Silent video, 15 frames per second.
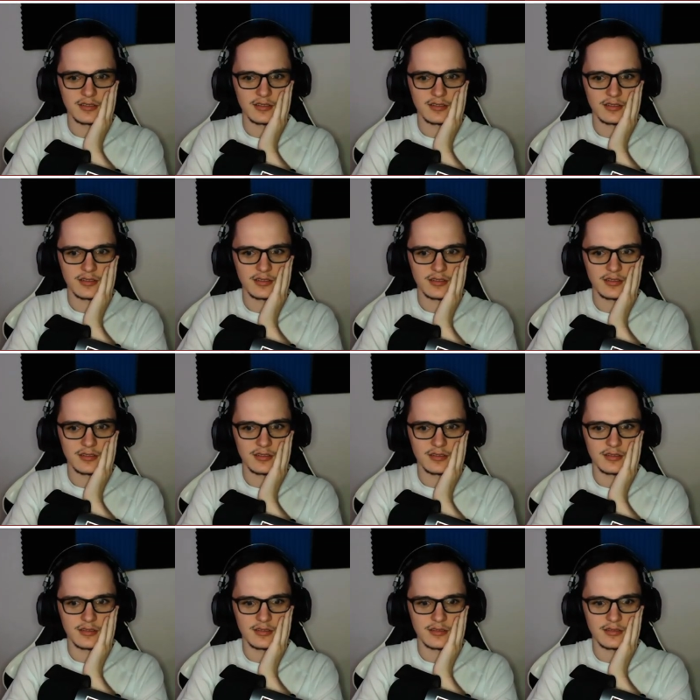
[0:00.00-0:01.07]

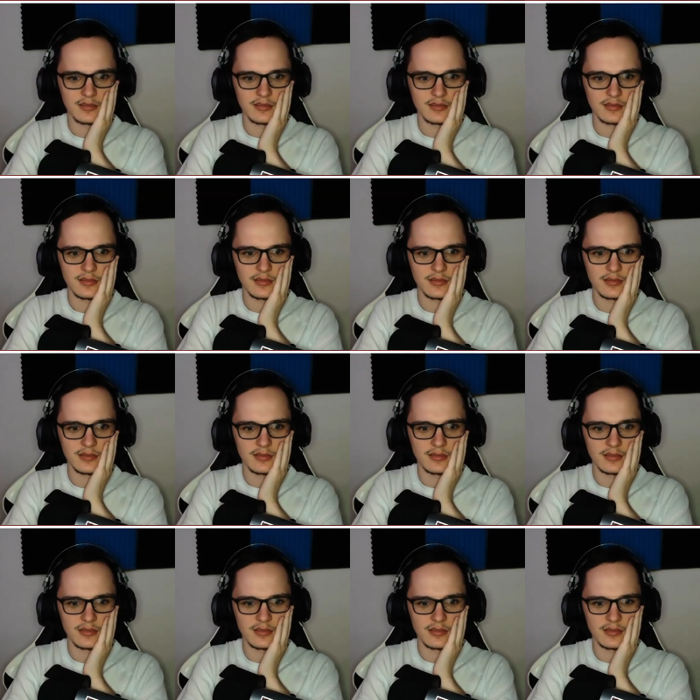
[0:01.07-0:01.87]
[no speech]